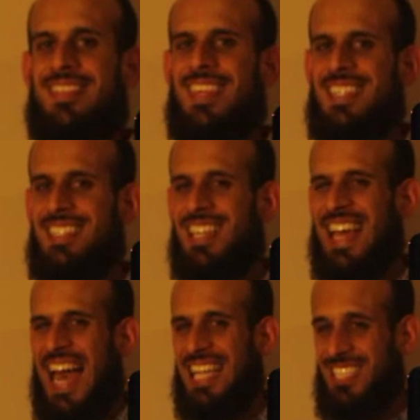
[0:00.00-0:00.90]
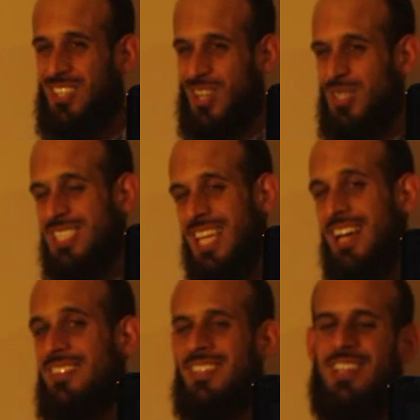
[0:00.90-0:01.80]
This Calico Ghost
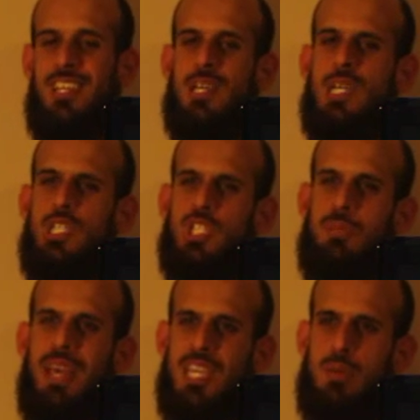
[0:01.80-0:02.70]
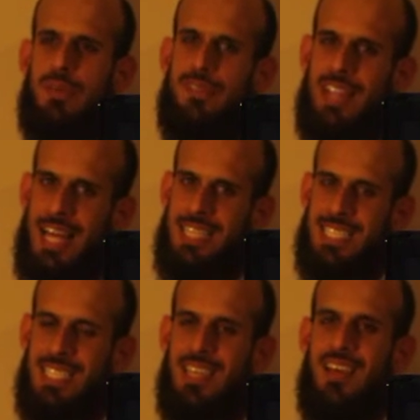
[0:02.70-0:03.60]
Town should make you
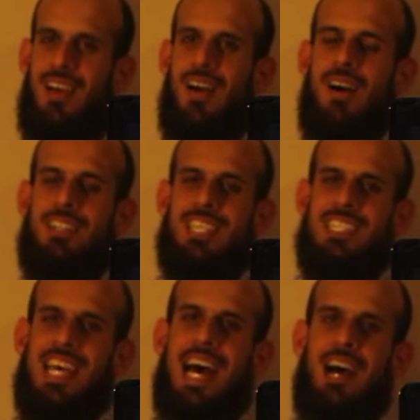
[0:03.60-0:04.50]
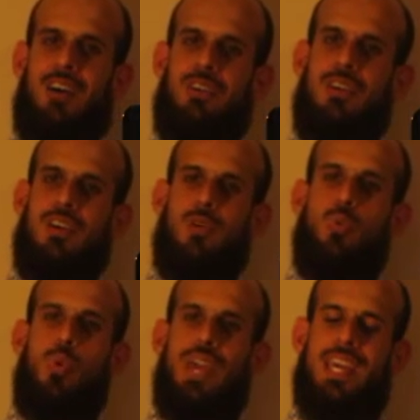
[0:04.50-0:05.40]
reflect on just how
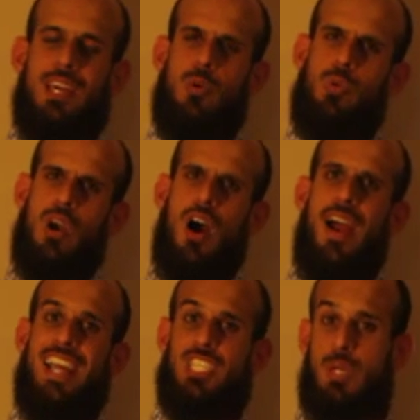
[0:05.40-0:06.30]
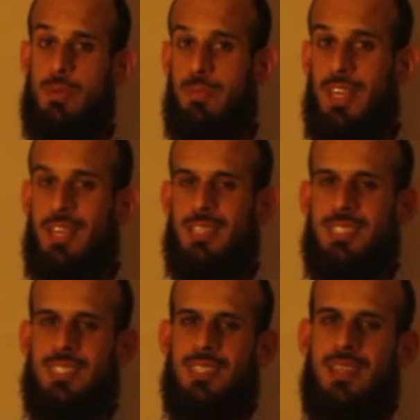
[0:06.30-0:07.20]
weak we are as human
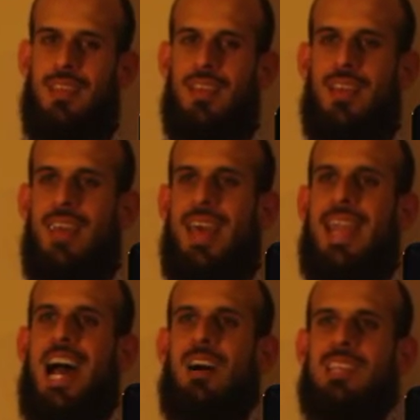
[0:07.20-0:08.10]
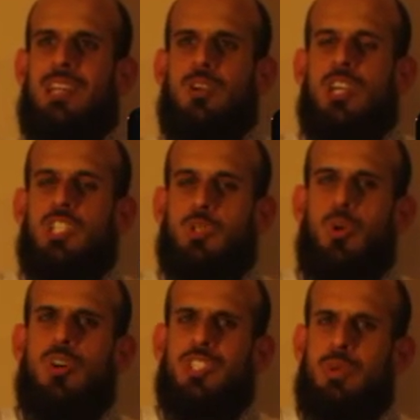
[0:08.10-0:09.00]
beings. And how little
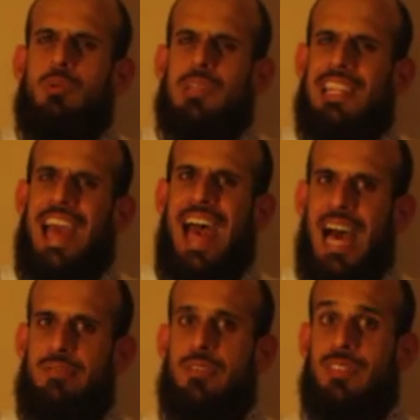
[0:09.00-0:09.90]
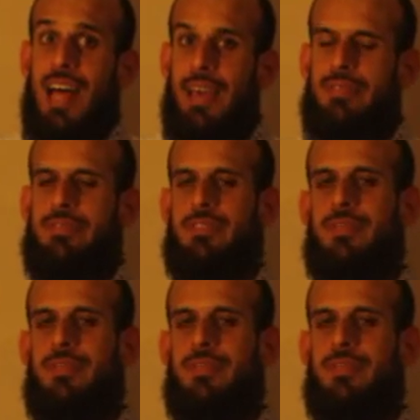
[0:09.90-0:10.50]
control do we really have of a life.